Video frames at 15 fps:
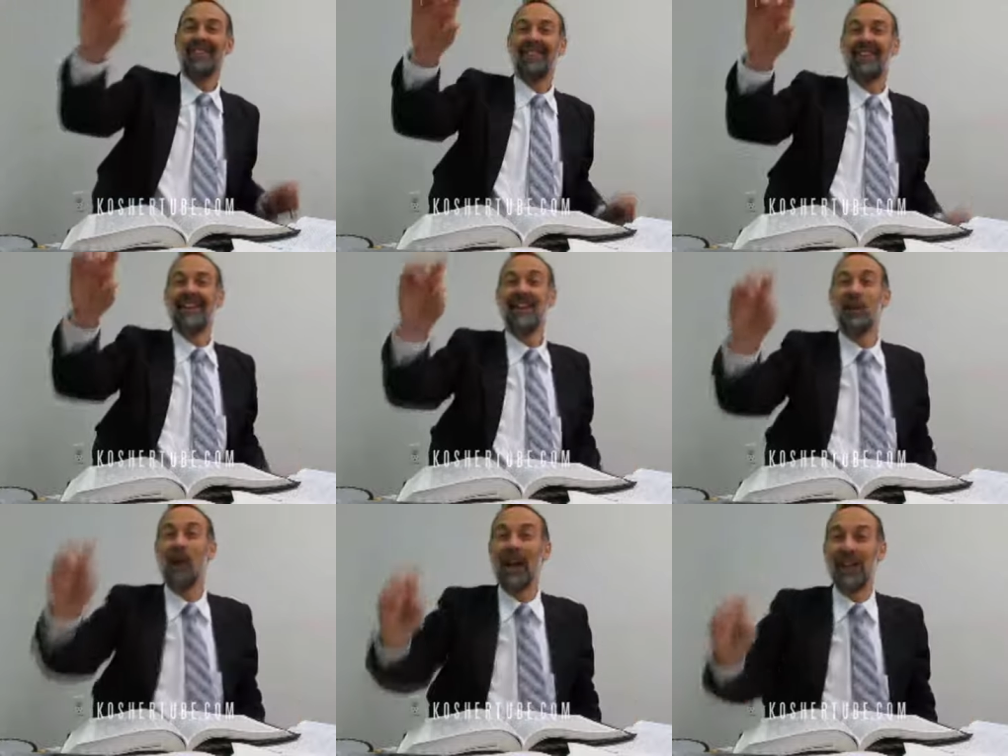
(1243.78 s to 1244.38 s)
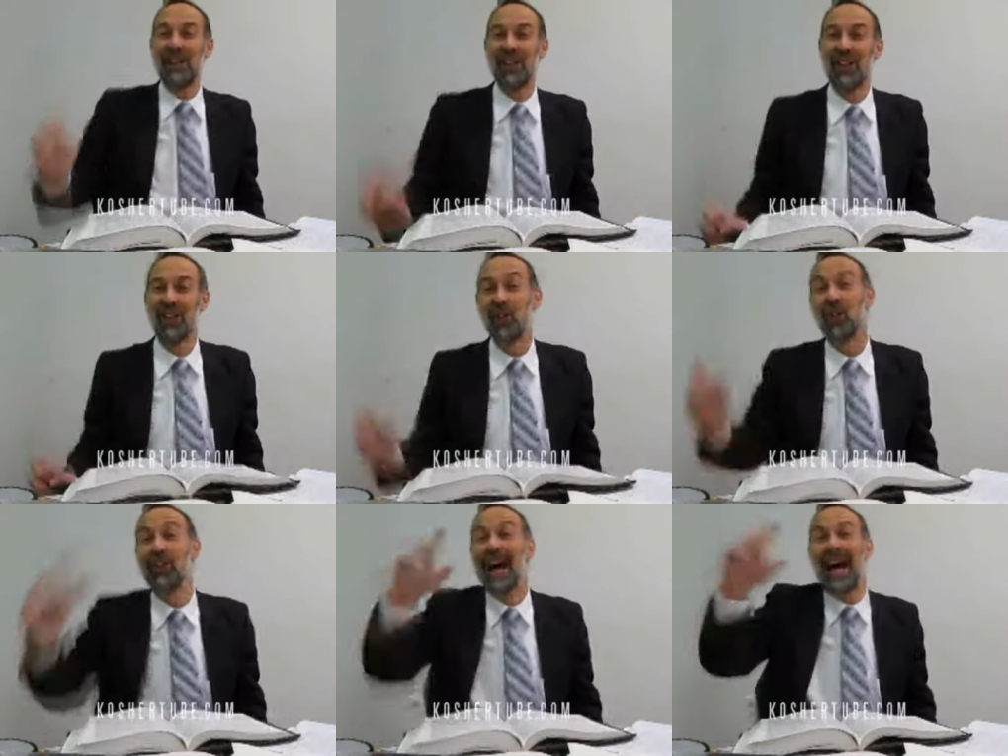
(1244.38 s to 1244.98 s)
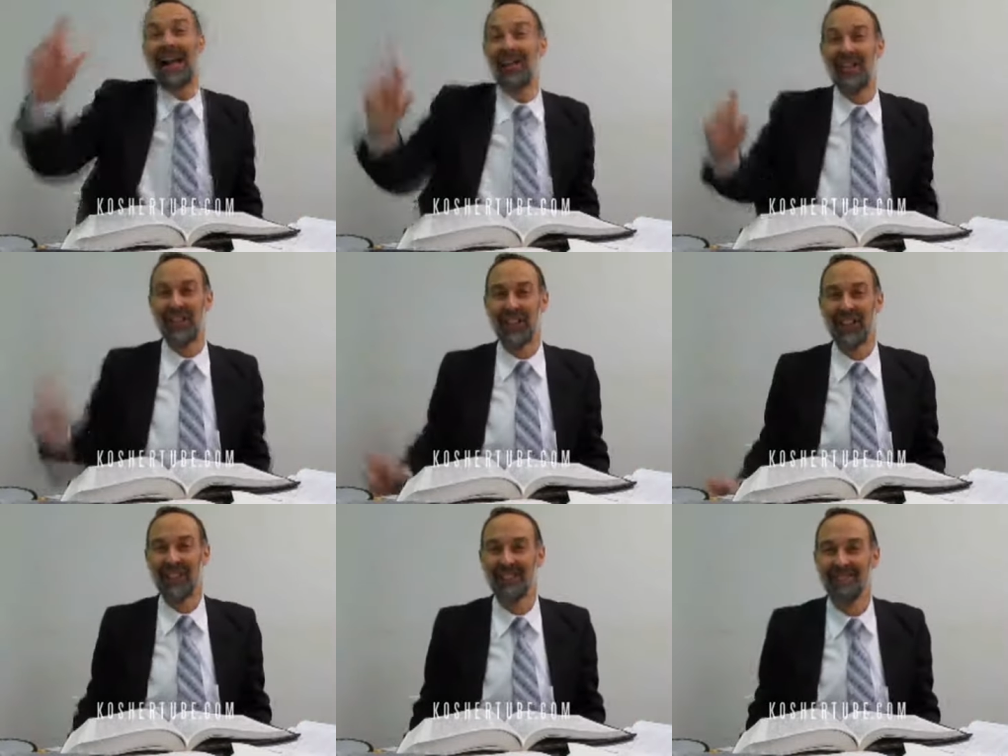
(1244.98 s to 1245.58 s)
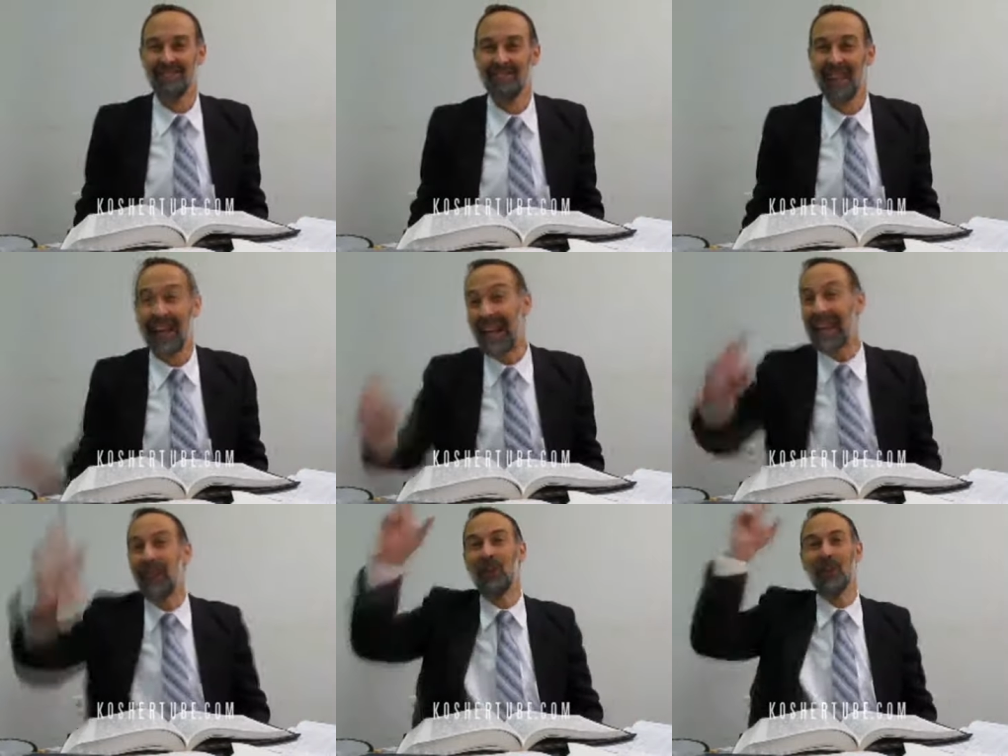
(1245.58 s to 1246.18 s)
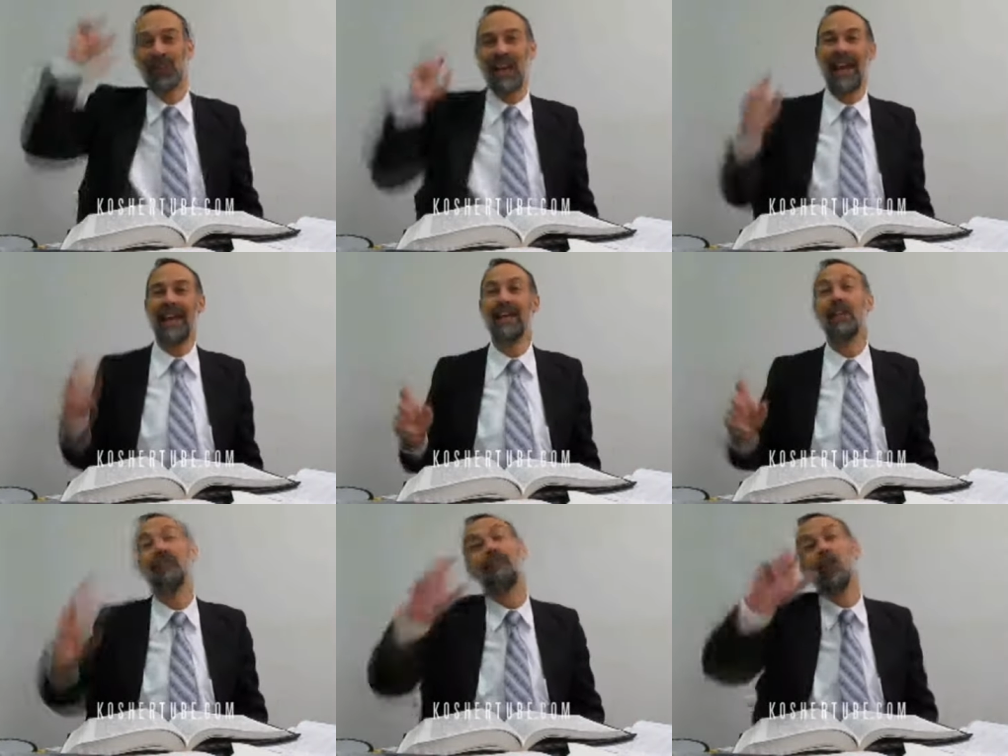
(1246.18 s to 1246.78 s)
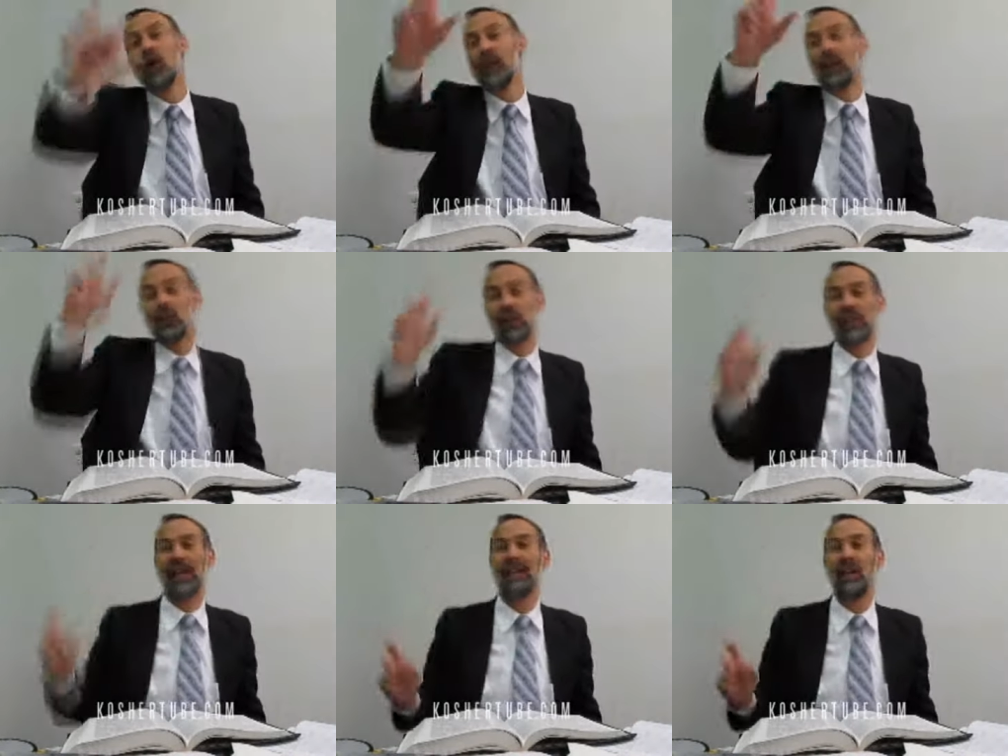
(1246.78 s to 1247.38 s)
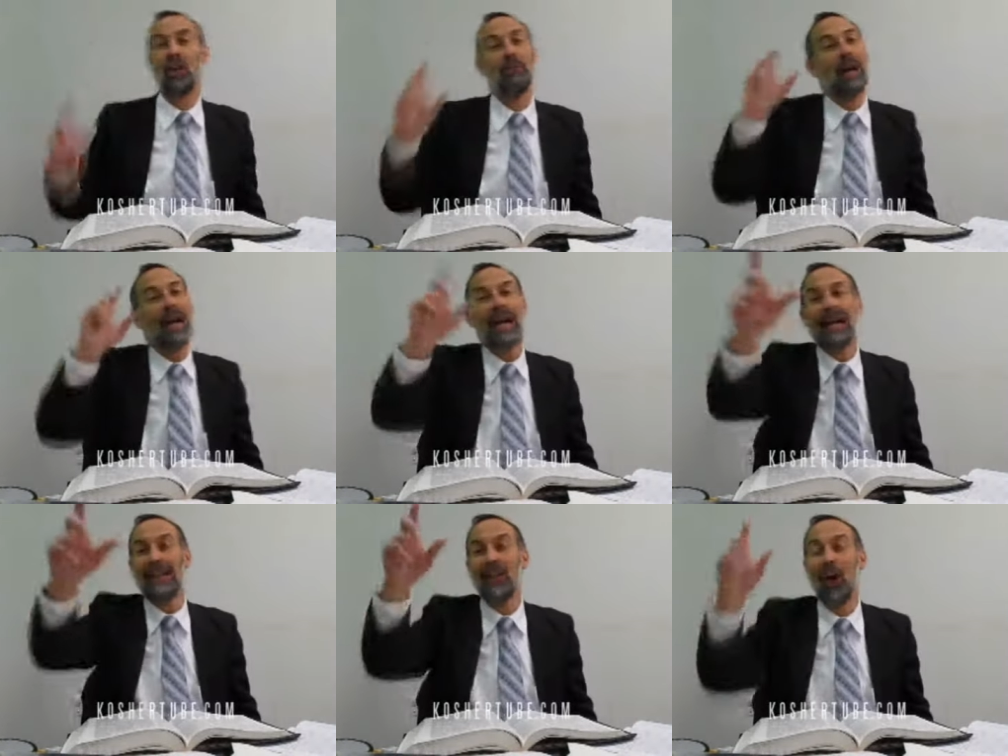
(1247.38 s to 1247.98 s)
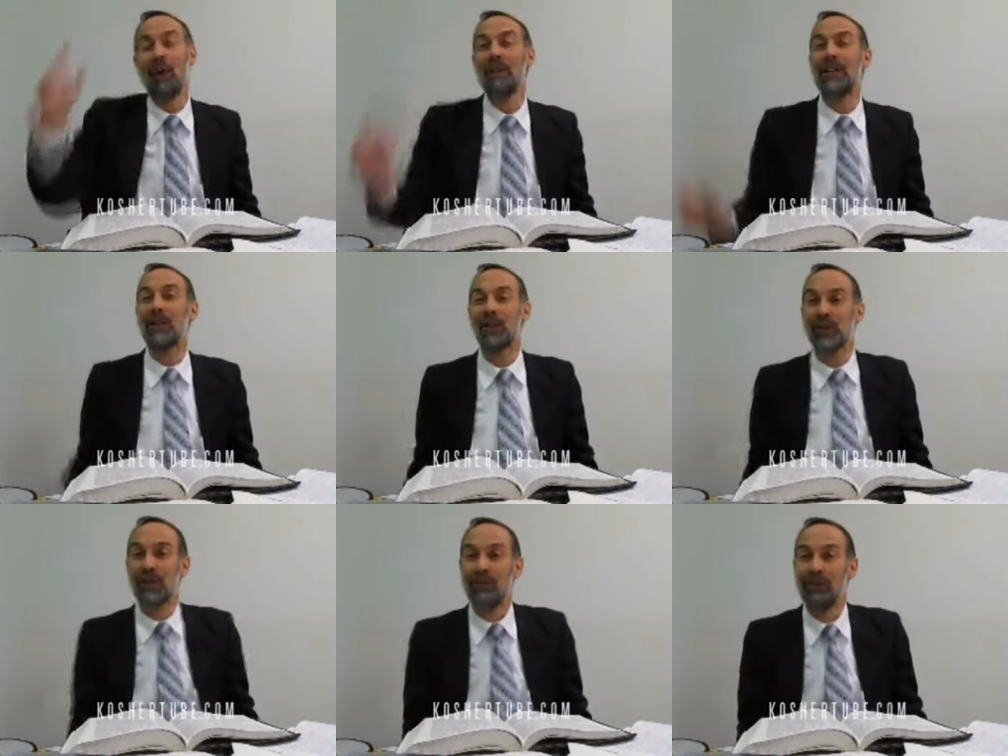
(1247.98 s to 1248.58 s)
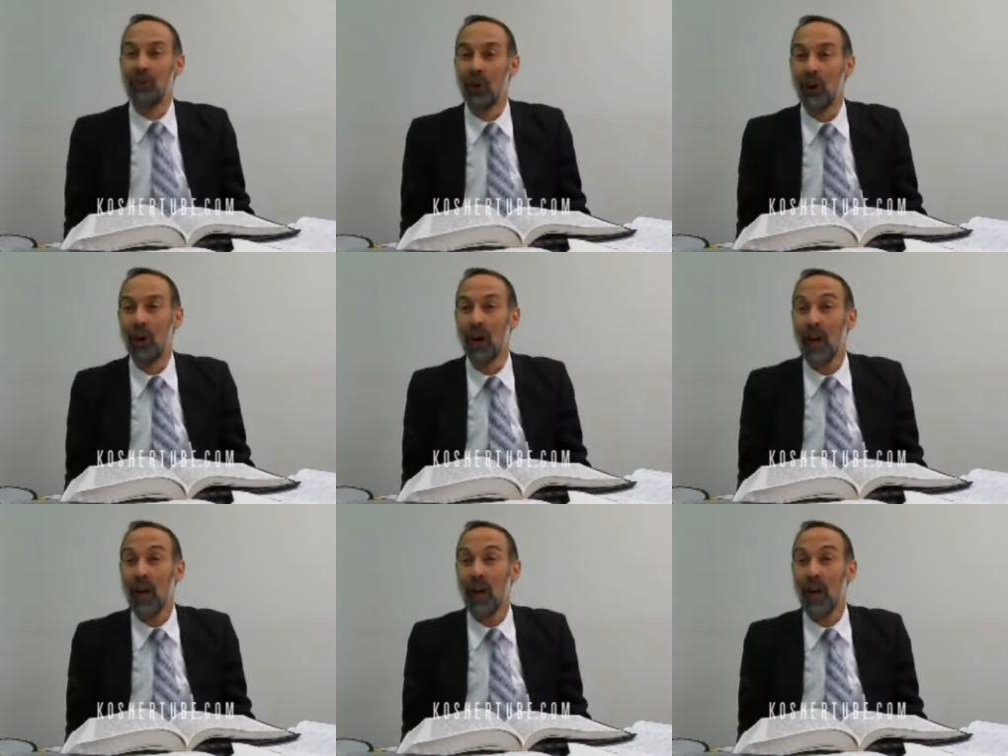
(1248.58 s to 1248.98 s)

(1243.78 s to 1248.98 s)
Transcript: an equation, a tautology. A equals A. Nevuah equals chalom. Chalom equals nevuah.